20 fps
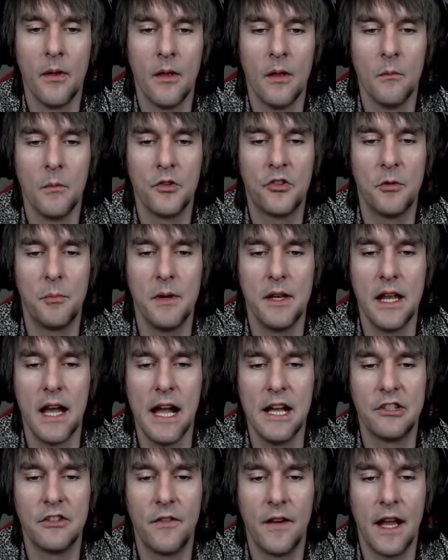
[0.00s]
which would be
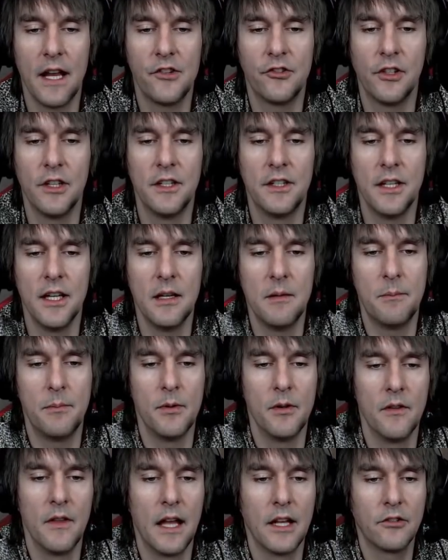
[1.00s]
nice if I actually did,
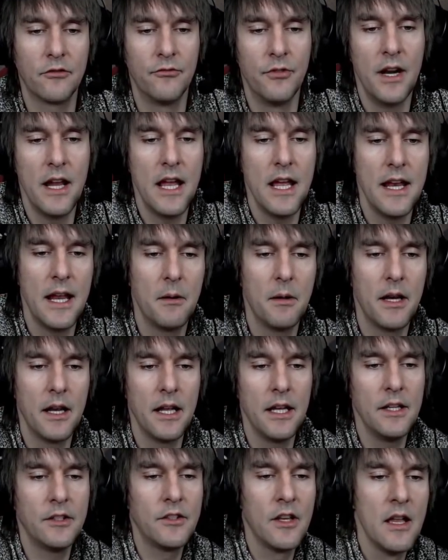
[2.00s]
but that's rare nowadays.